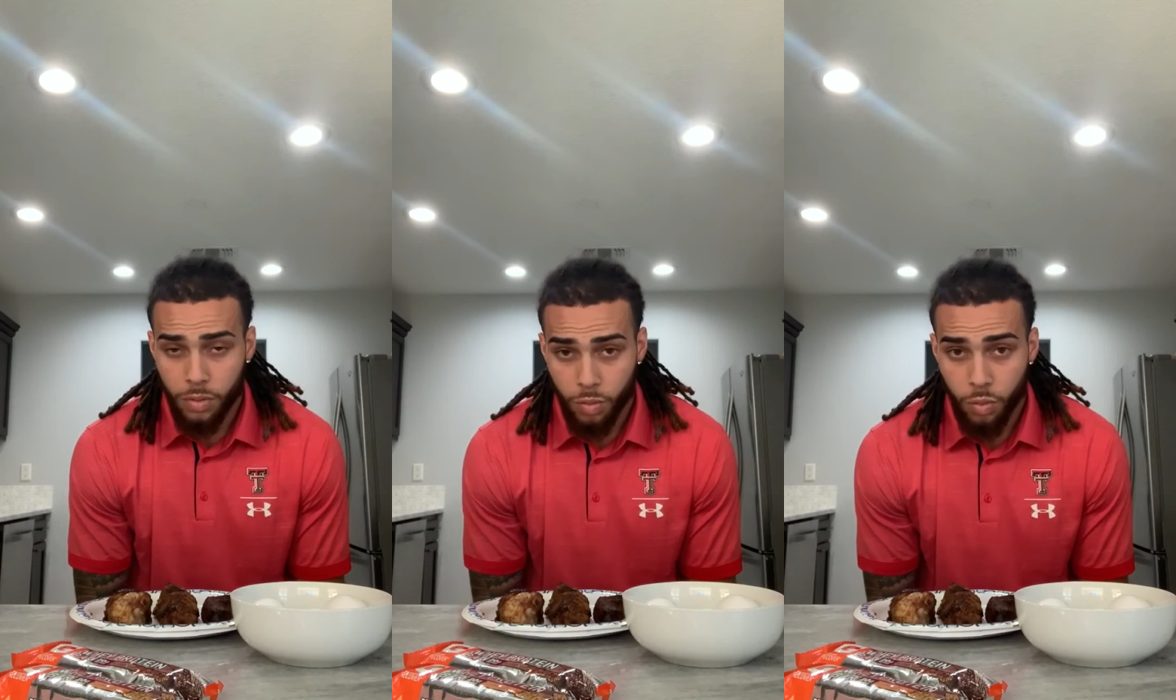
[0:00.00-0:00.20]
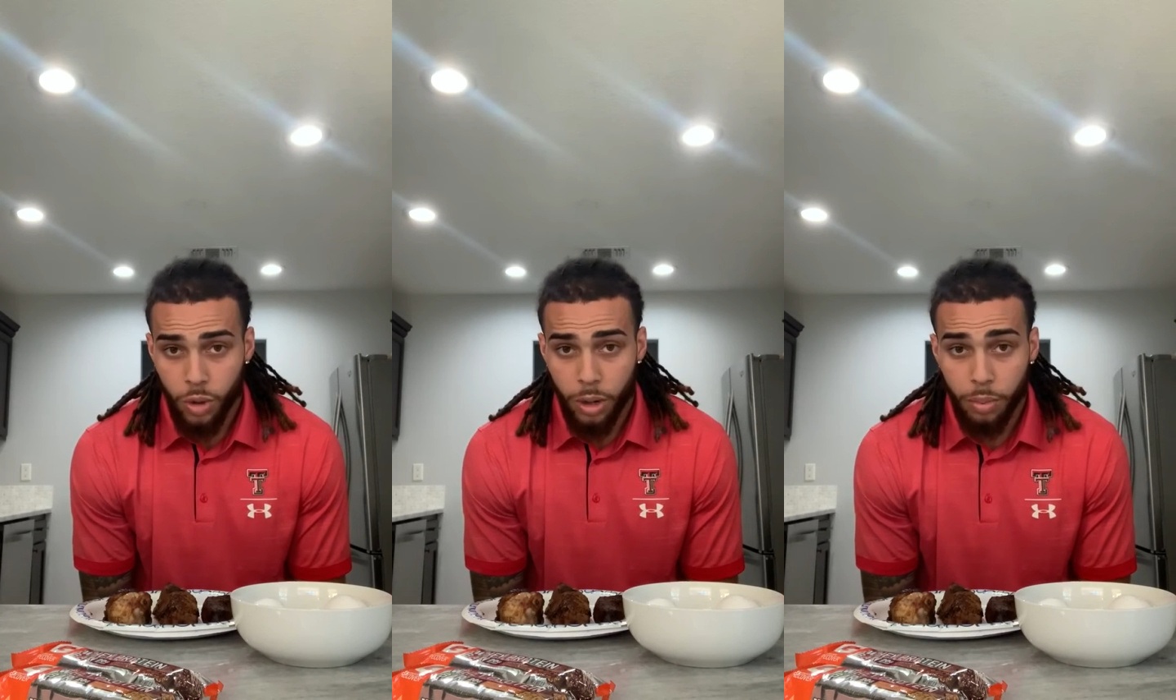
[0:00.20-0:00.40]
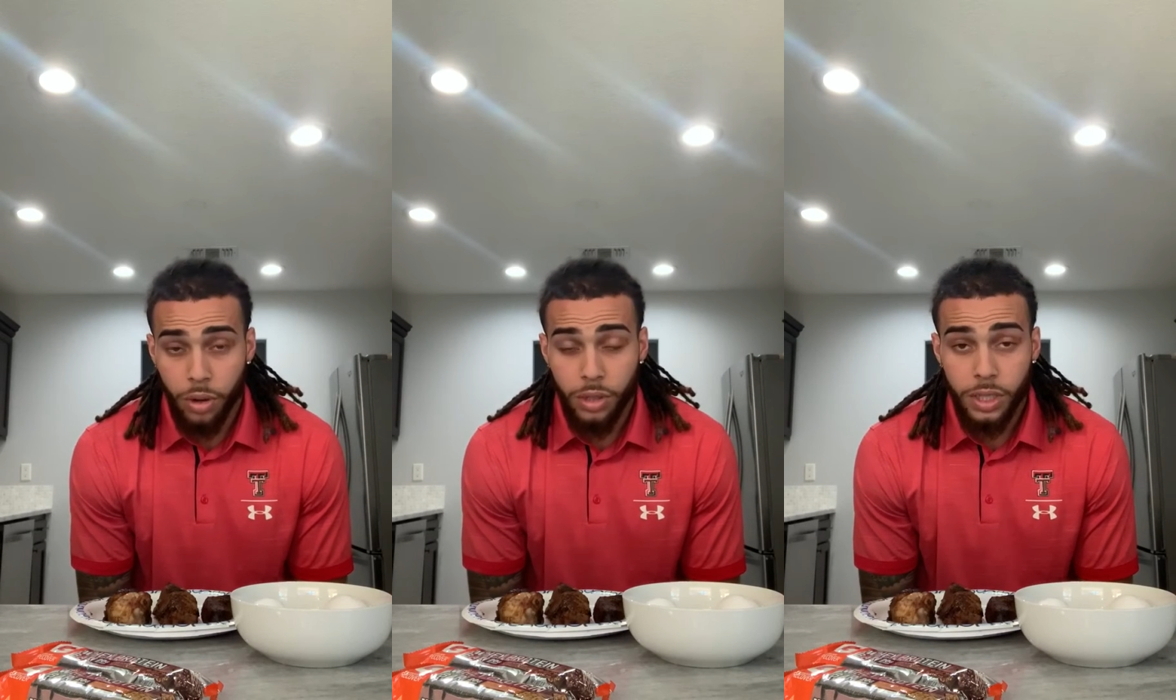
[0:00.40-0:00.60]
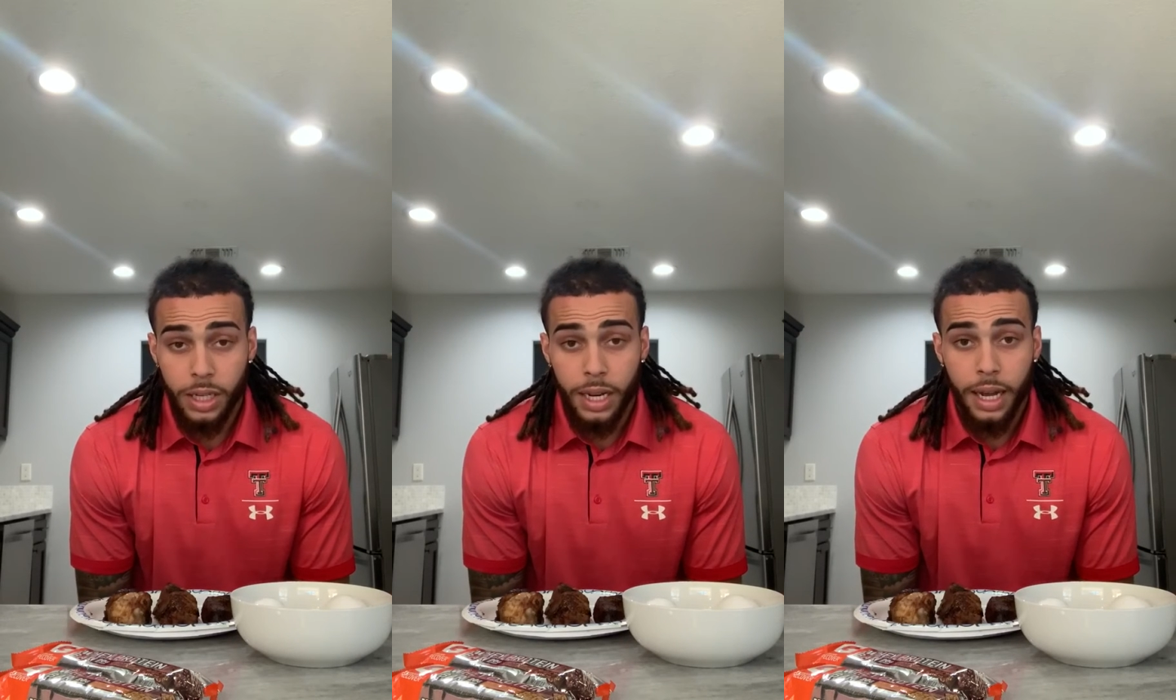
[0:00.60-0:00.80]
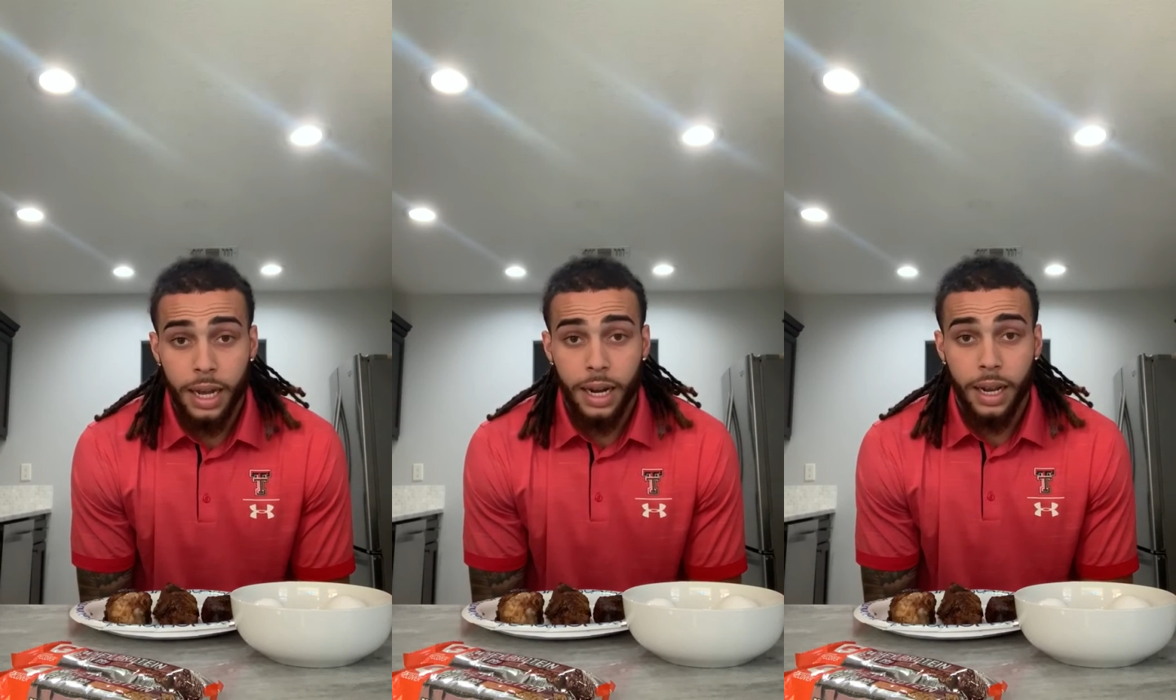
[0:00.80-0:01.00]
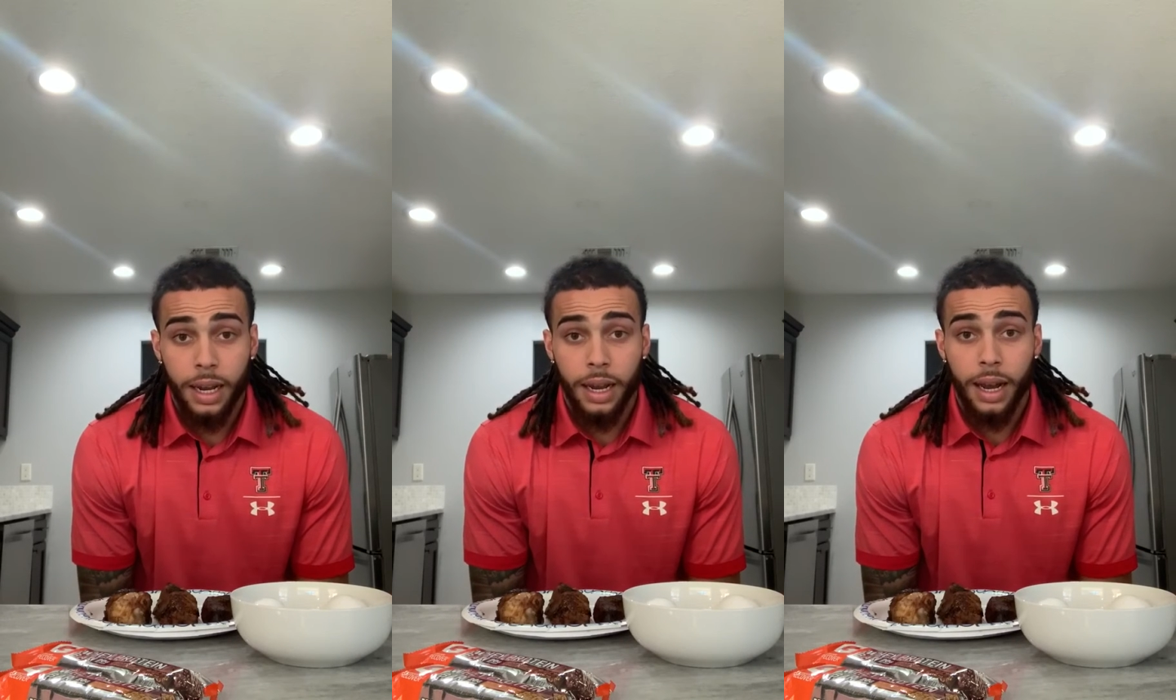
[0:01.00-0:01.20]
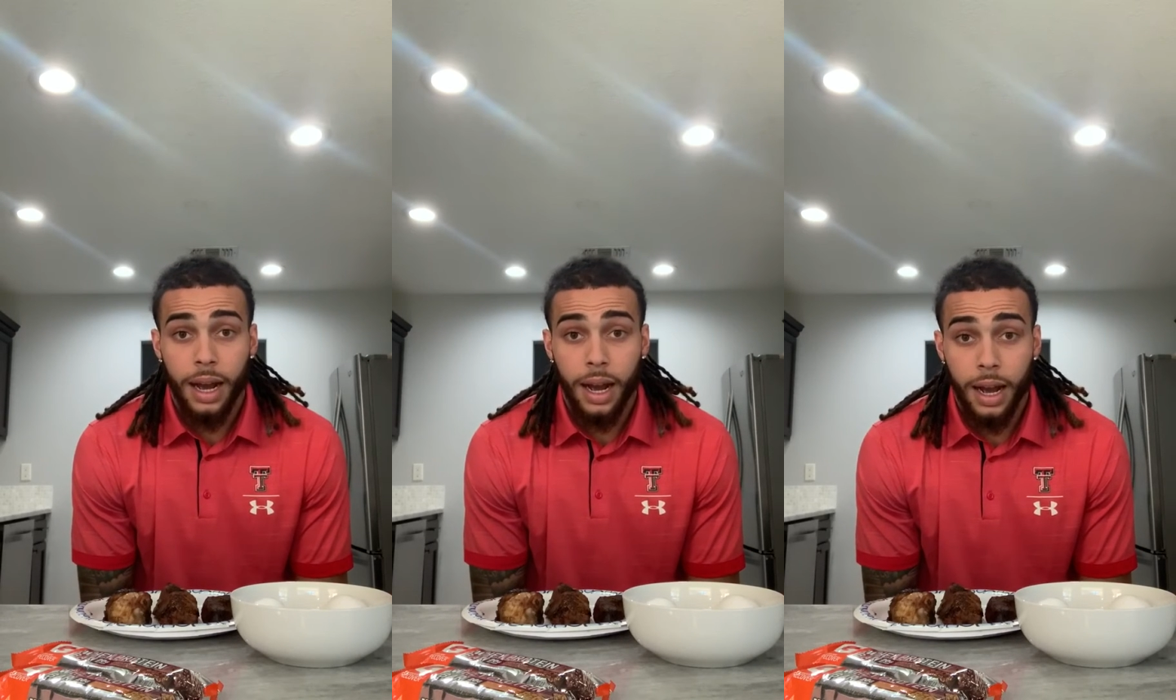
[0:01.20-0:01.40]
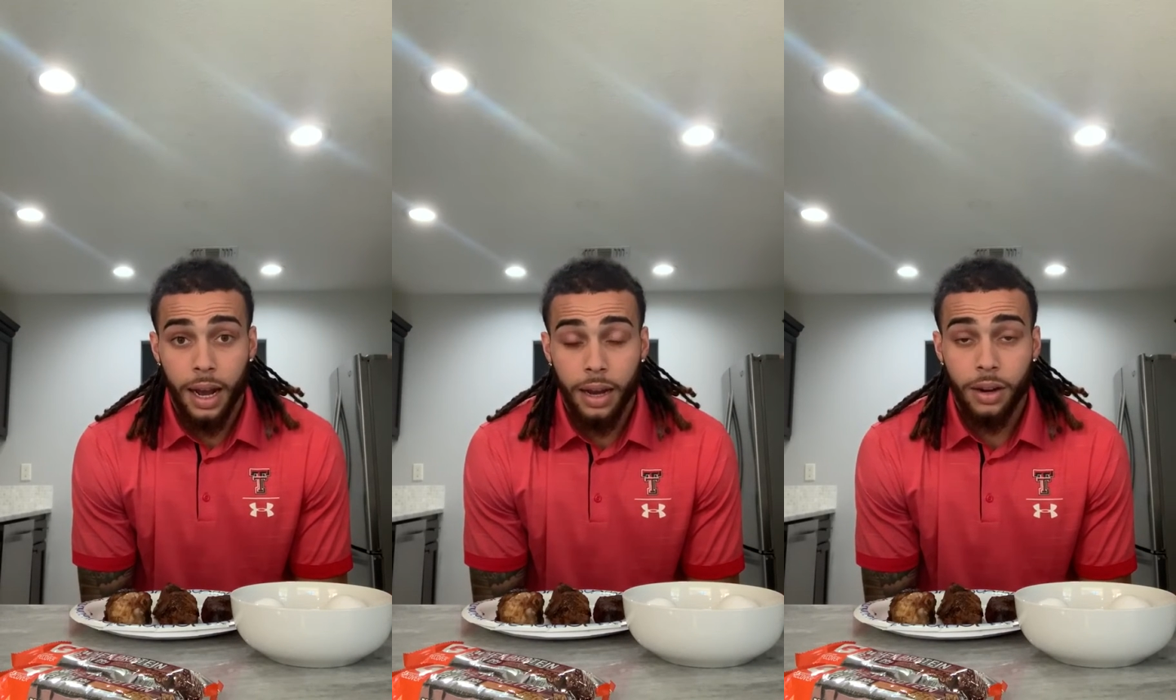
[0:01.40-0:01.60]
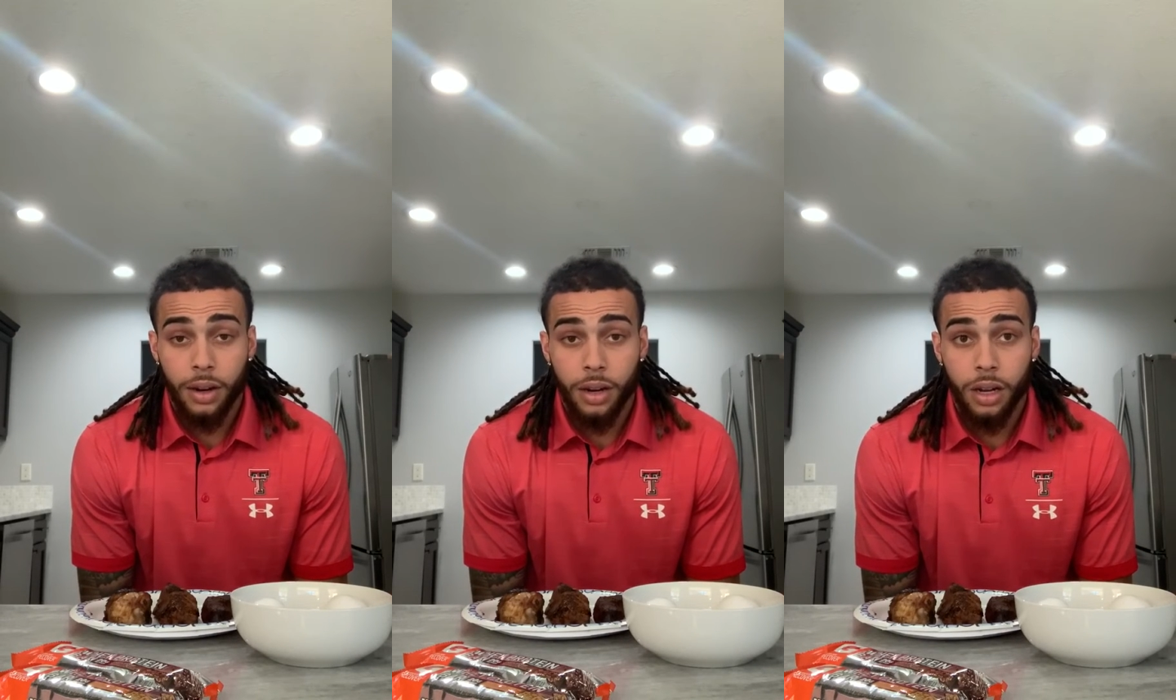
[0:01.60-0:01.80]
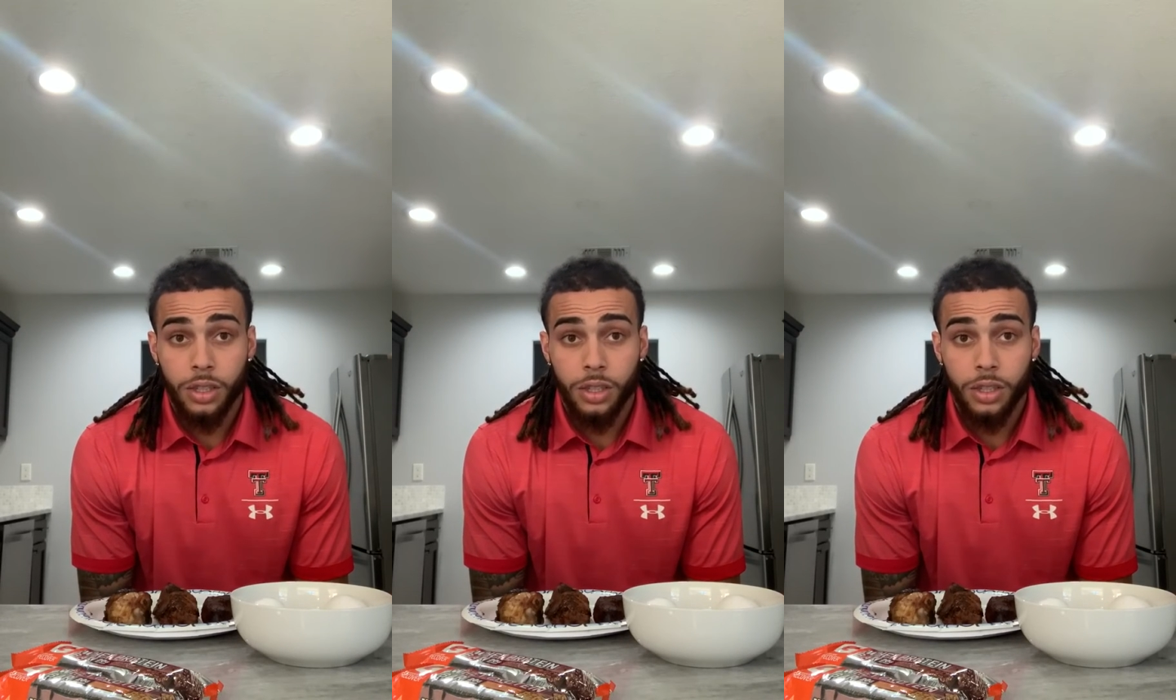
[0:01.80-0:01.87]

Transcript: whey protein had a higher